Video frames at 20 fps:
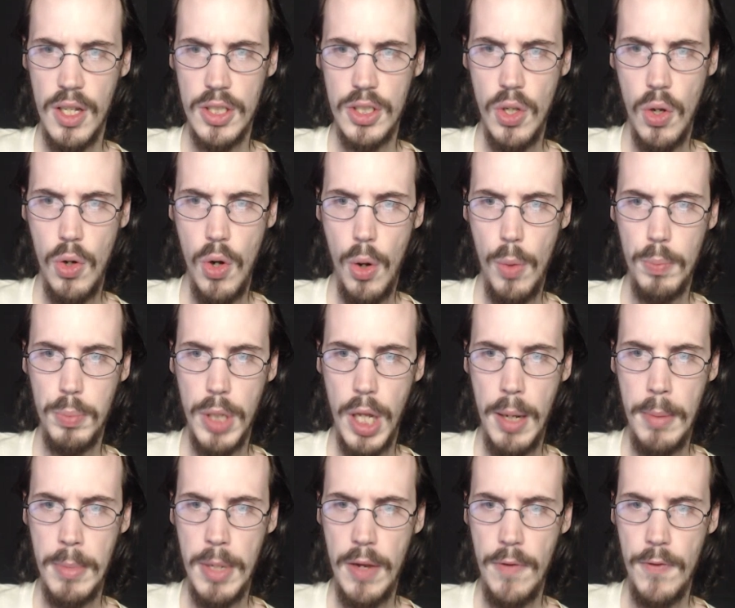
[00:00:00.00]
So don't
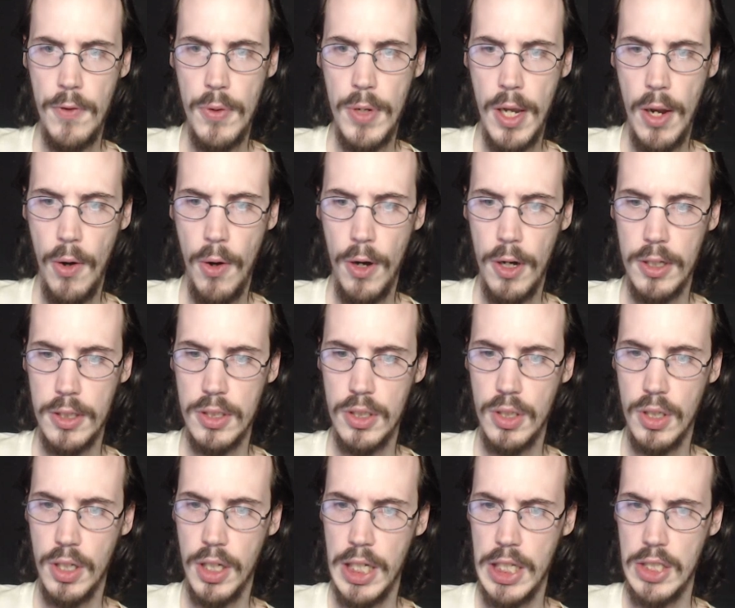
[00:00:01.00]
blame me if you get hurt.
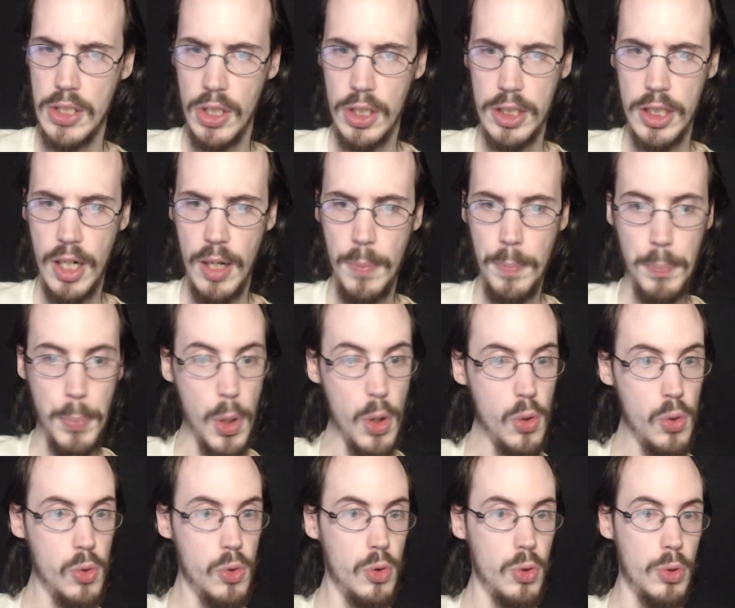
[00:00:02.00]
Sledgehammer,
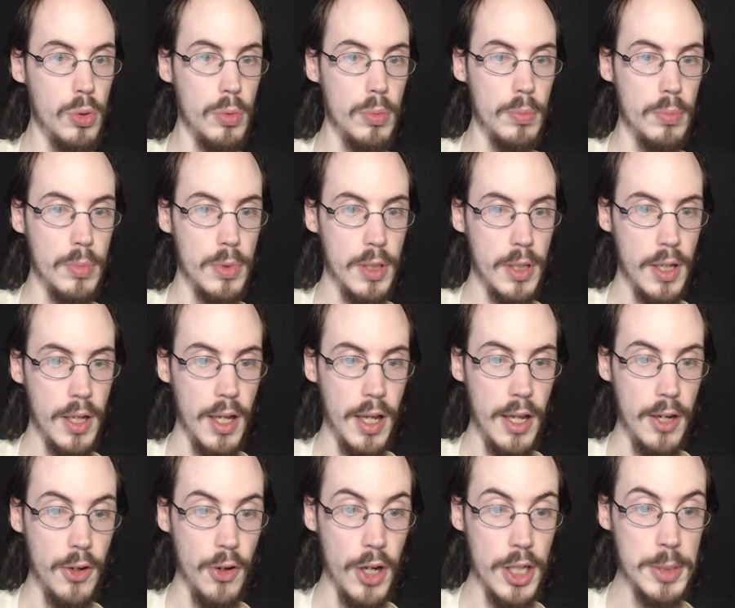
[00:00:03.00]
boom!
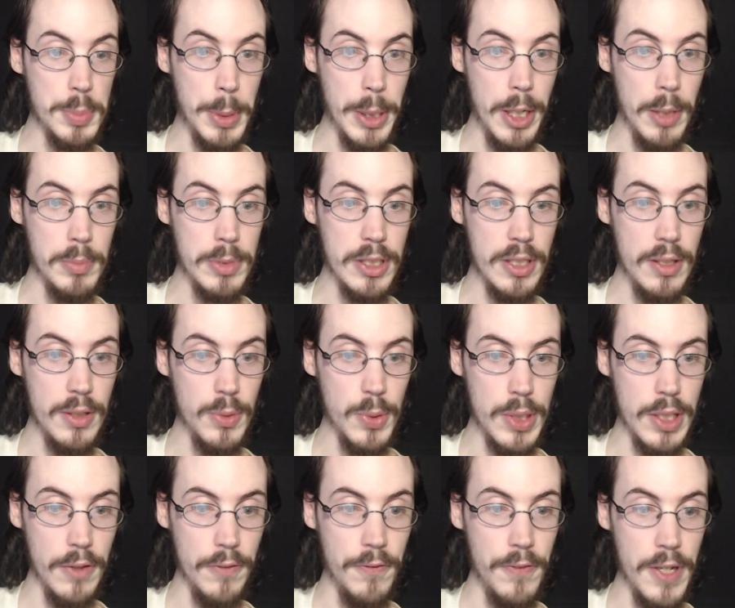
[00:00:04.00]
And her husband comes in
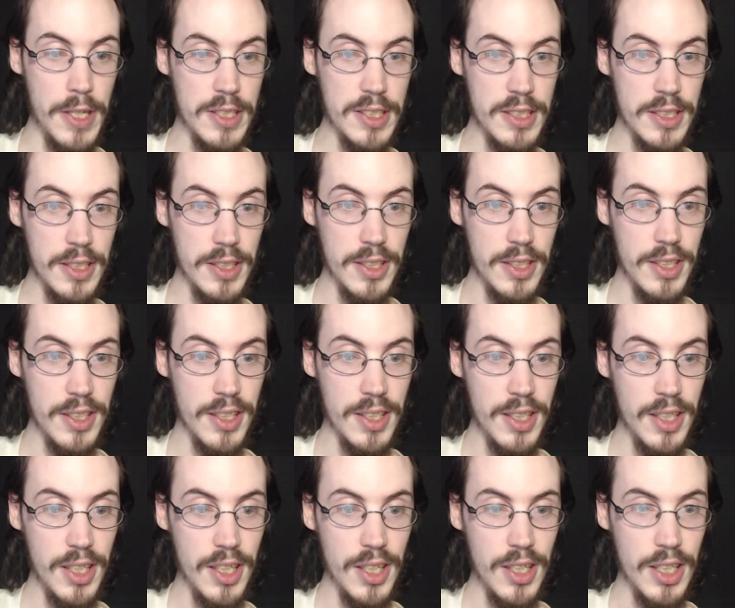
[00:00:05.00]
with a fist.
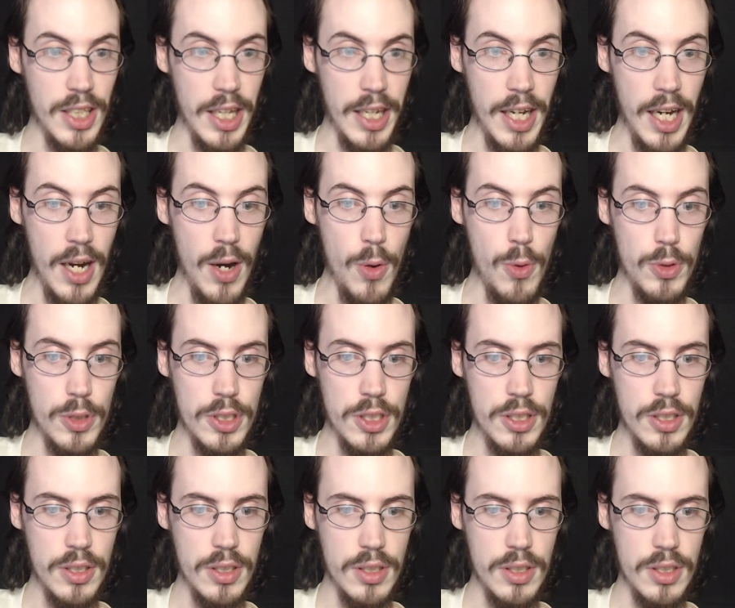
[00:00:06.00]
Like,
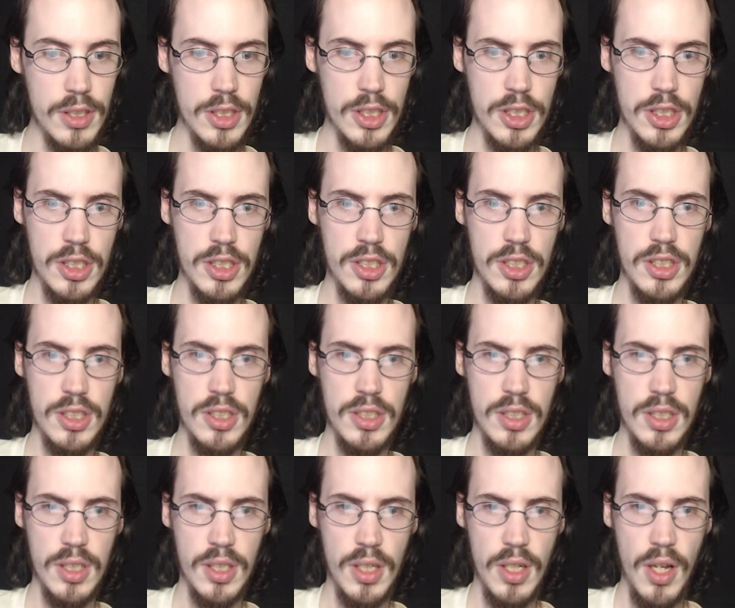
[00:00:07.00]
ouch.
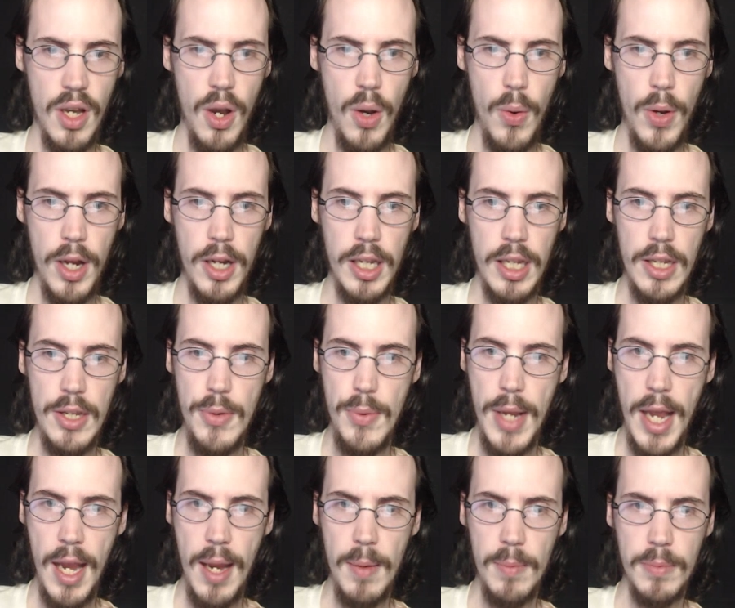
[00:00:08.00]
Oh, honey, you
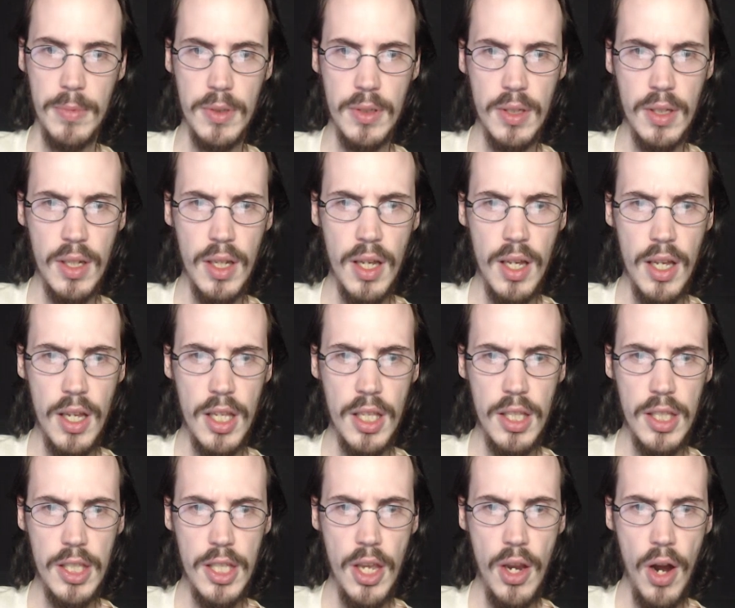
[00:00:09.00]
came.
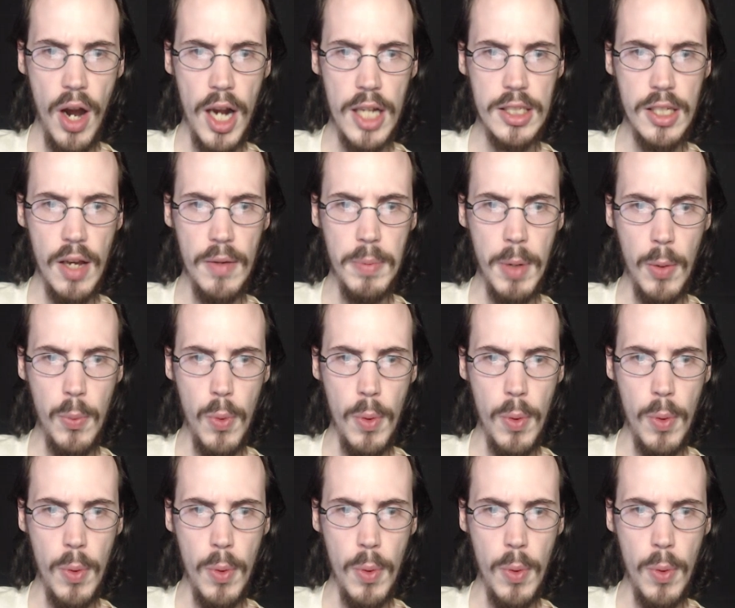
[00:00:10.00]
Get your eyes off my